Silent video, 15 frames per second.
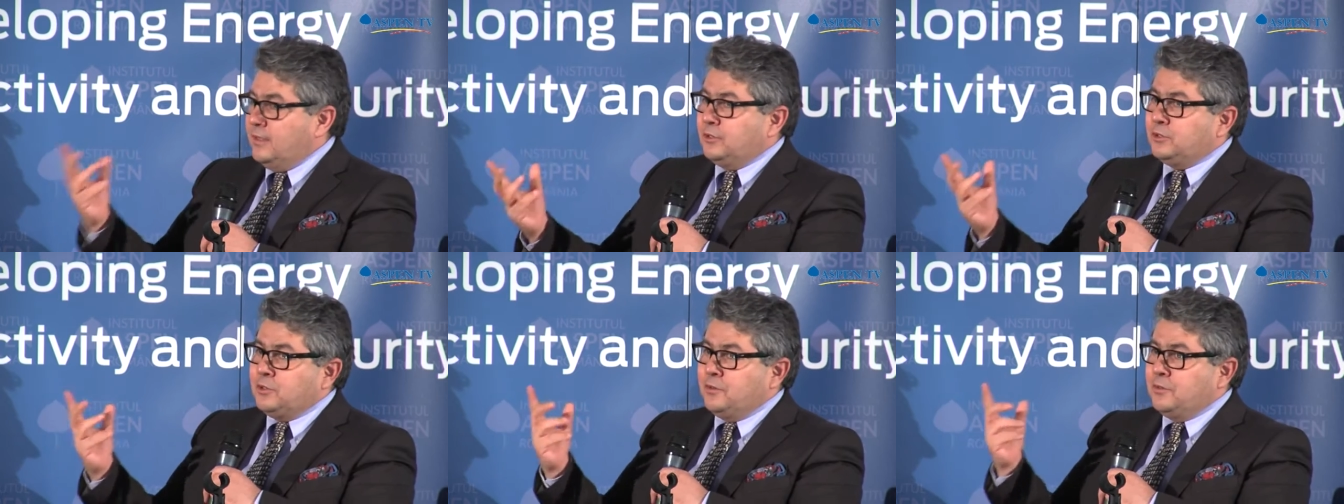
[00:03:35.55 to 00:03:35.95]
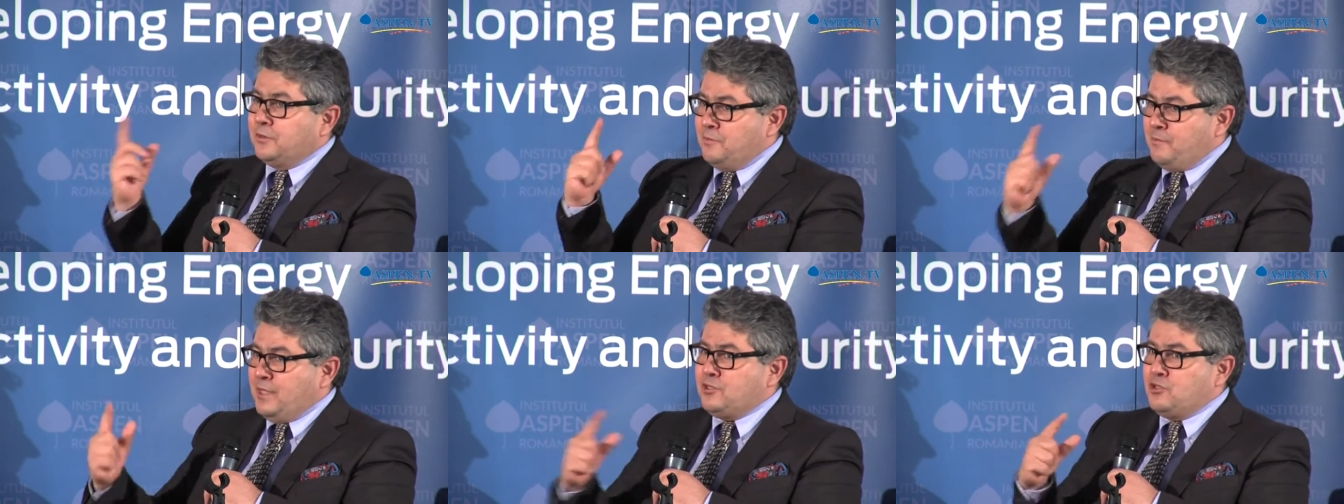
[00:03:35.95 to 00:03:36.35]
So
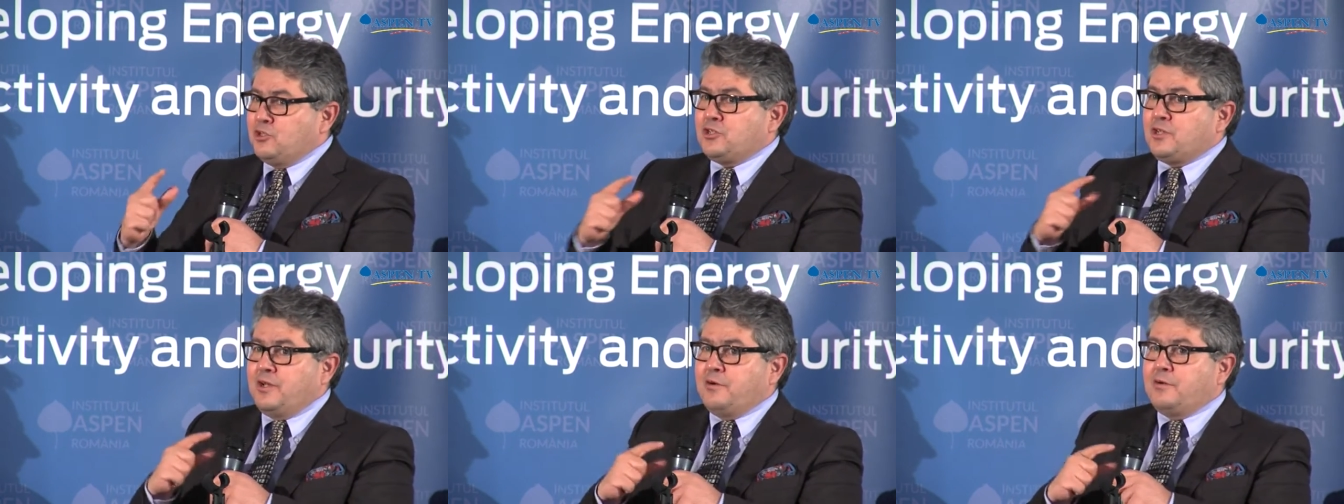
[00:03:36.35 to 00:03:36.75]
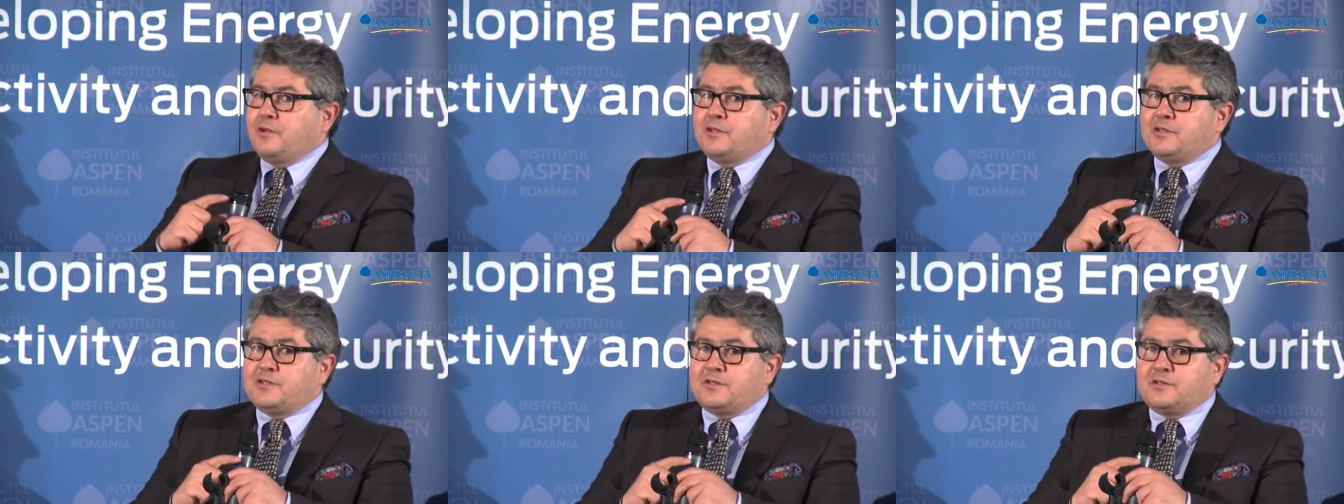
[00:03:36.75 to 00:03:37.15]
the message there
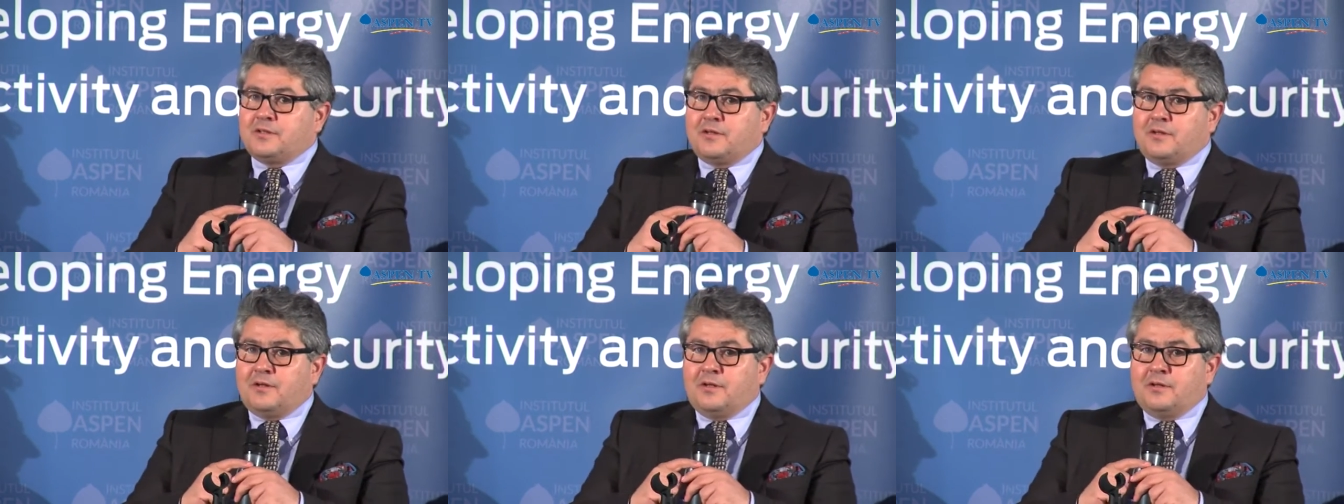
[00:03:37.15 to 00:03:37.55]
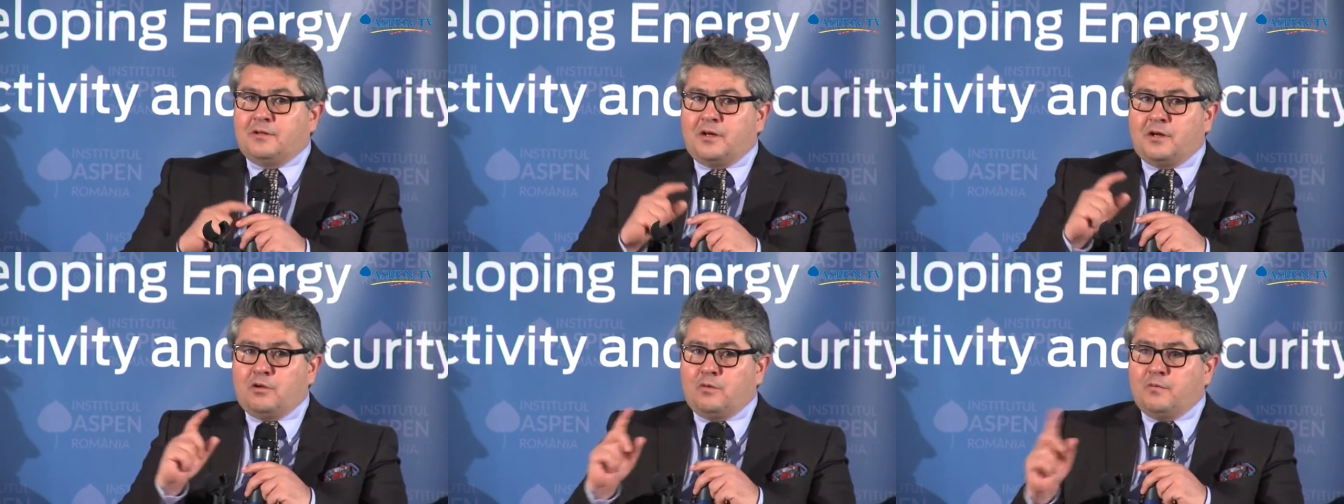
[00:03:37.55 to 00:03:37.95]
is,
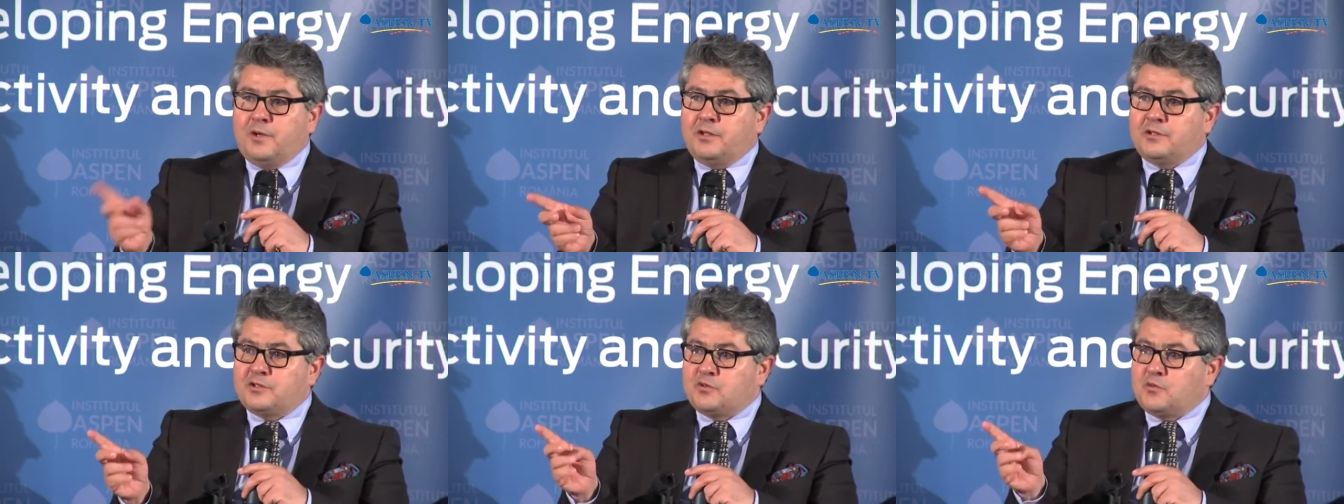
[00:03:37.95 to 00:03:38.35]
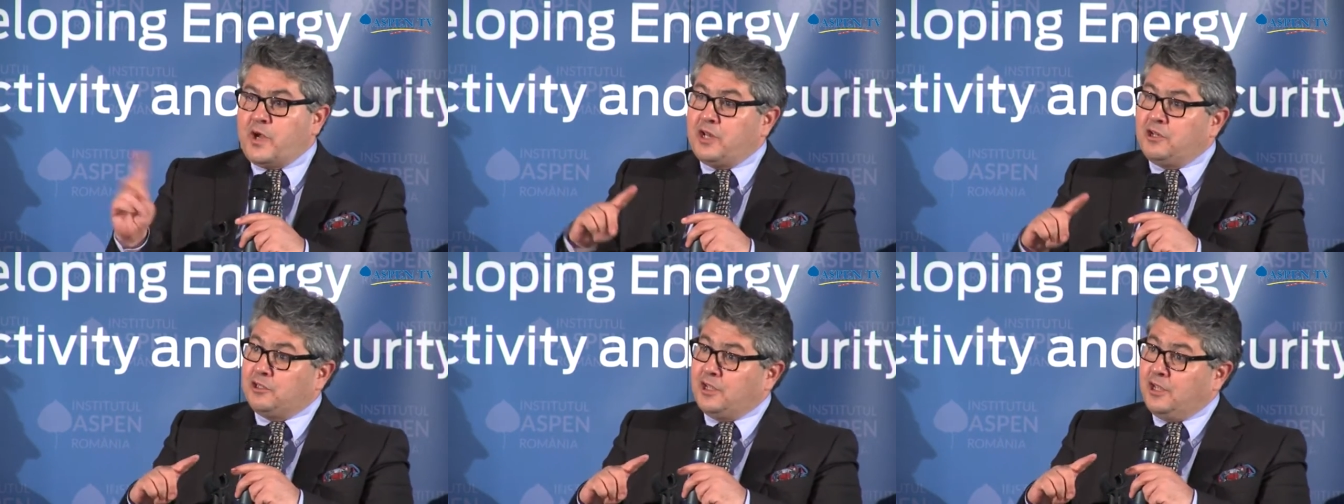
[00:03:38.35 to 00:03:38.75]
there are always
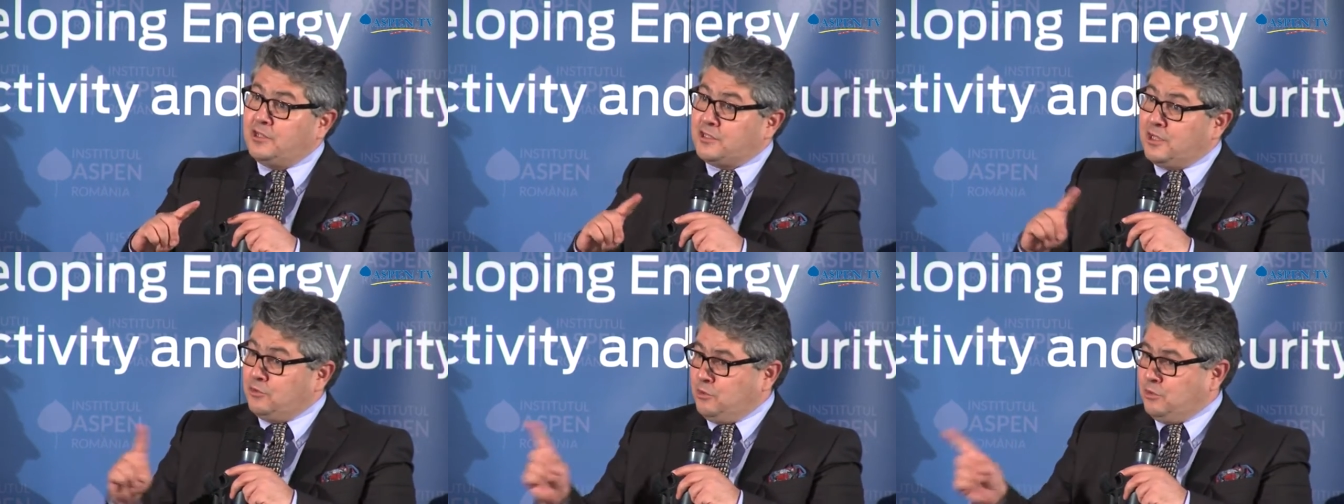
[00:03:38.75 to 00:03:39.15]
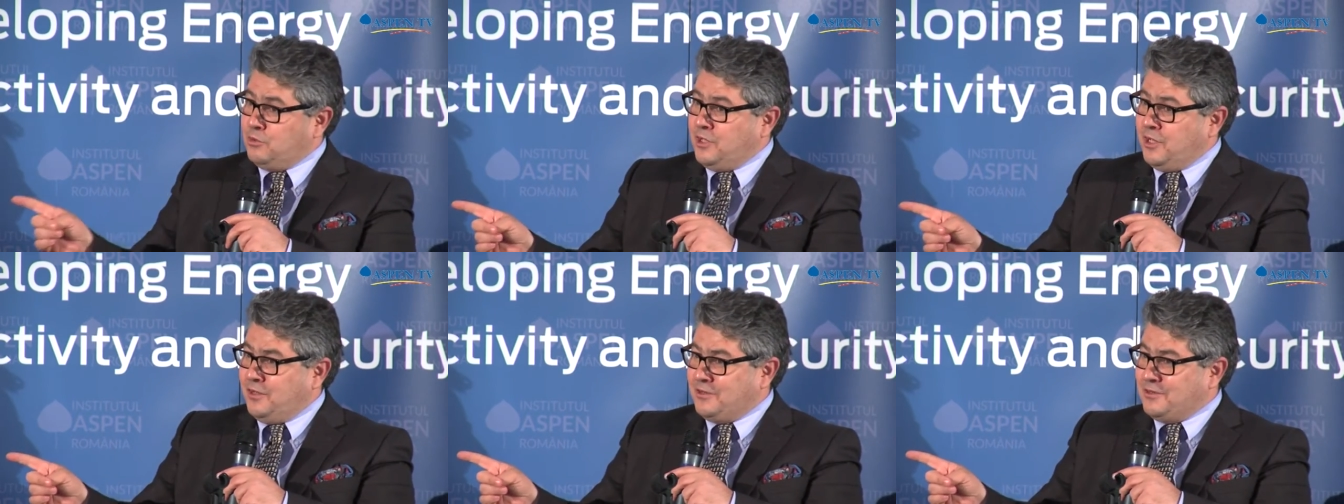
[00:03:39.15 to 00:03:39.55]
rainy days and good
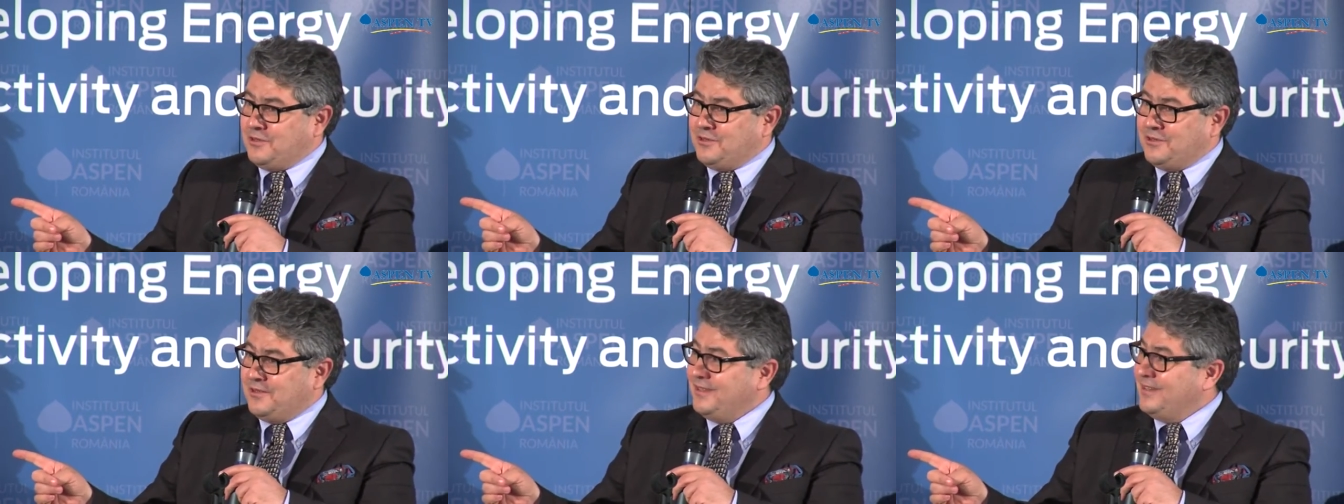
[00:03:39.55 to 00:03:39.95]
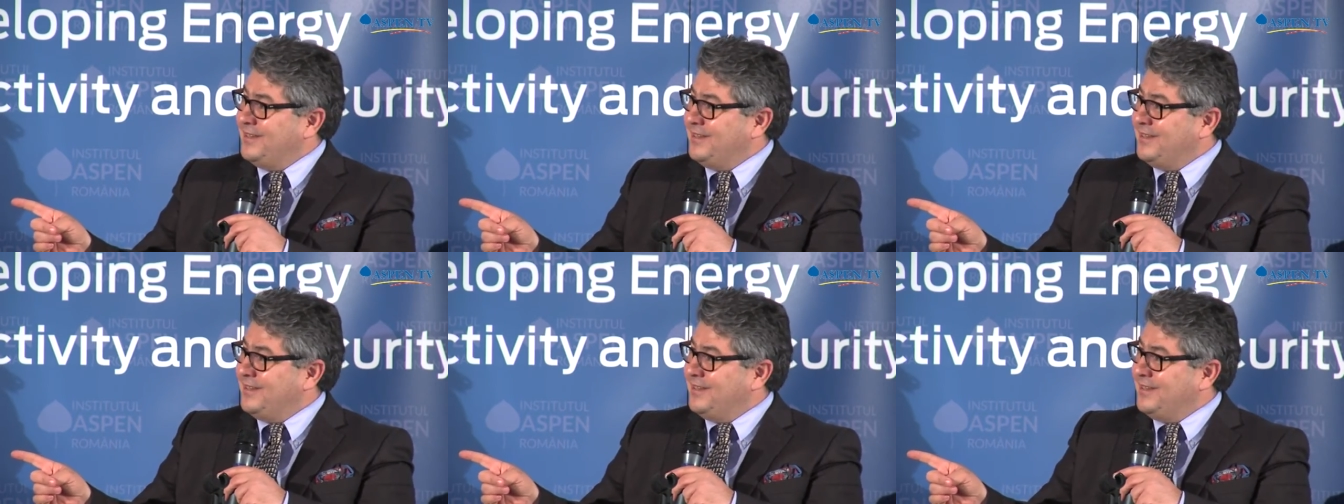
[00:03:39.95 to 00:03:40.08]
days.